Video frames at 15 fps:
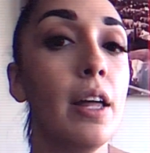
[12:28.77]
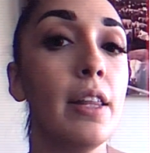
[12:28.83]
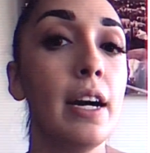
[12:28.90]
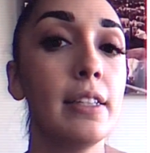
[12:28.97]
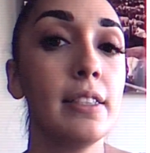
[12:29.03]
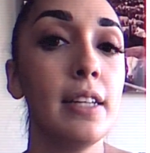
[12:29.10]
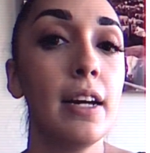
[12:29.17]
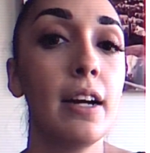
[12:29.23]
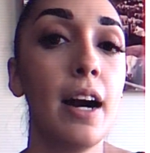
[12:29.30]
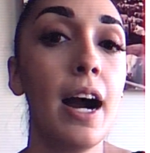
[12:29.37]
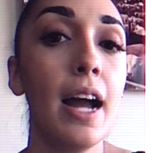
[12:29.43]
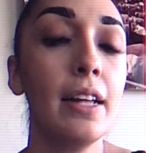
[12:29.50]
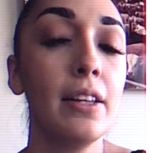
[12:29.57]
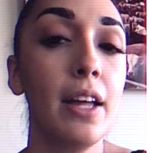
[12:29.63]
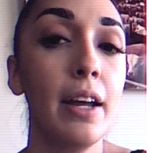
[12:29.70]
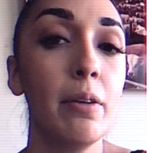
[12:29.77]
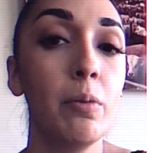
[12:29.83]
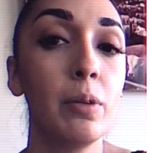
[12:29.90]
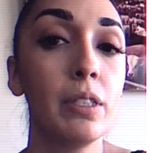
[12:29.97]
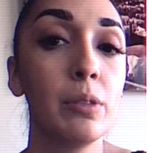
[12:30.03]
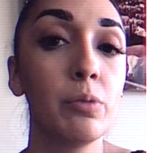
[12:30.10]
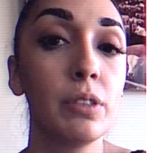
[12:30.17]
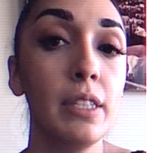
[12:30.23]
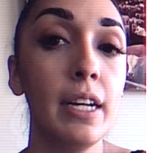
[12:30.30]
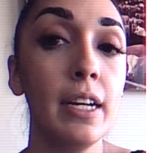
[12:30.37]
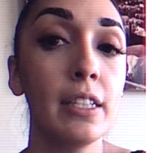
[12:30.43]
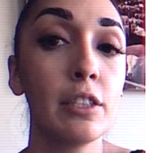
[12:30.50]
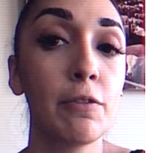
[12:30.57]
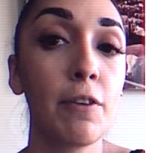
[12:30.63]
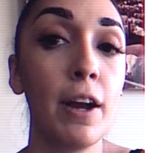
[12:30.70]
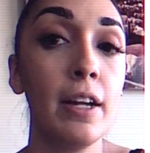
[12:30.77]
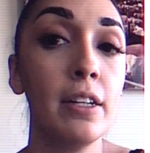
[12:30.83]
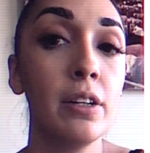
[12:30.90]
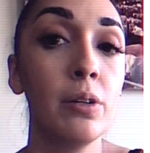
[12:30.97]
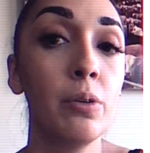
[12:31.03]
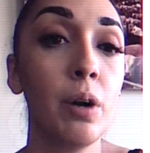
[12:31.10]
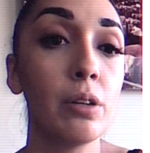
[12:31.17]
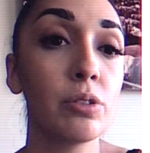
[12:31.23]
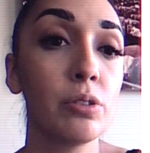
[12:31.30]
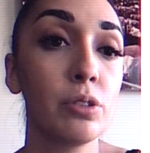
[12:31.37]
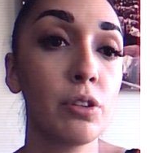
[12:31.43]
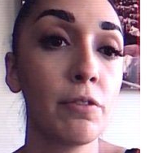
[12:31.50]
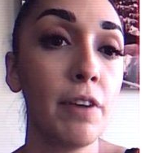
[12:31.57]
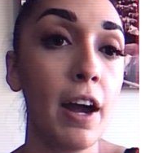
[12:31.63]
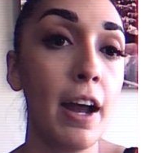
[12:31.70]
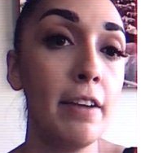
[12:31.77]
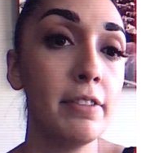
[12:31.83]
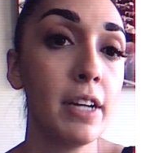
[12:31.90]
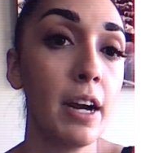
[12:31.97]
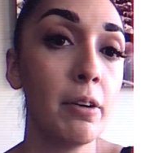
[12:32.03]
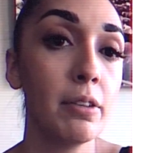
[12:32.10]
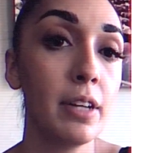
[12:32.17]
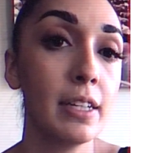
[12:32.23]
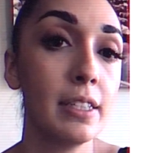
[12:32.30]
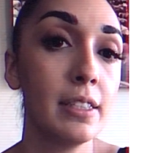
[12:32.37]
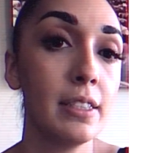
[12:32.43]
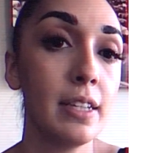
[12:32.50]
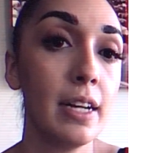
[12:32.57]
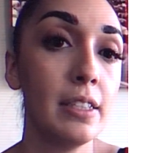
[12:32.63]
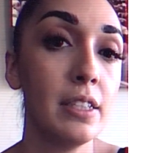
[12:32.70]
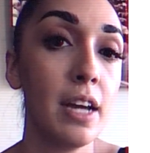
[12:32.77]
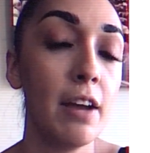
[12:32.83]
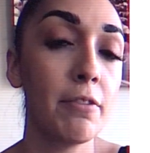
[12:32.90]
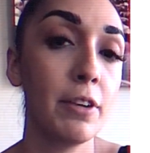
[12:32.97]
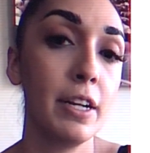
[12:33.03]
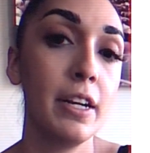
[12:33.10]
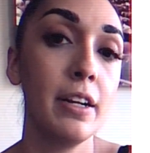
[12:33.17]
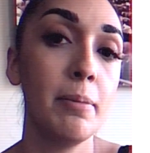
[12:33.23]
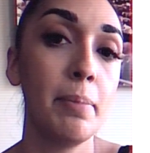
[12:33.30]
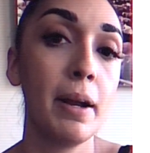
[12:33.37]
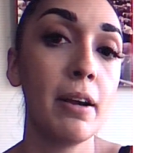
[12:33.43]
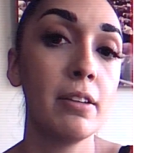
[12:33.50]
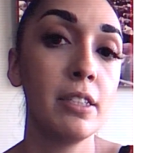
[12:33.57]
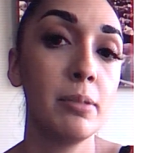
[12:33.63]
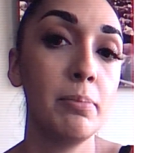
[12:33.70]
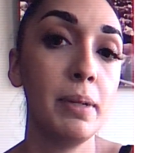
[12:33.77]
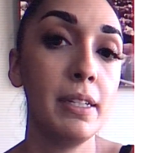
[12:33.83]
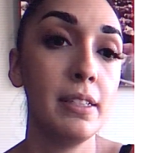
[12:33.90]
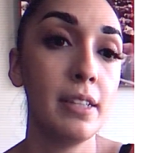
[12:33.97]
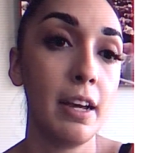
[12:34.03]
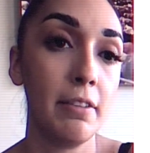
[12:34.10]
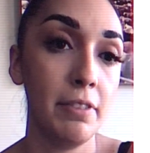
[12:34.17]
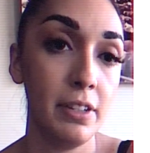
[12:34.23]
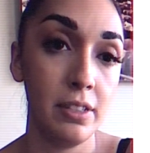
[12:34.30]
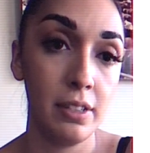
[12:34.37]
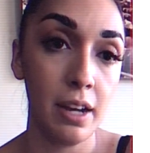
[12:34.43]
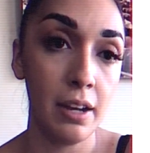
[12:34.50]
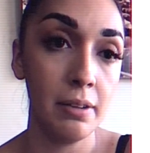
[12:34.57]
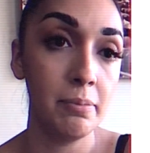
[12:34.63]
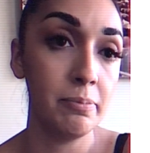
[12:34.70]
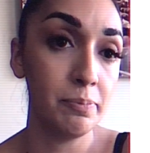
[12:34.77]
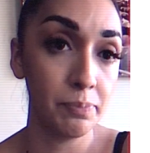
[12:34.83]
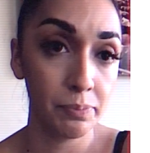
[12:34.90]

that said a highlight was seeing his friend who also survived. I would like to say to every kid and parent to be safe, he said.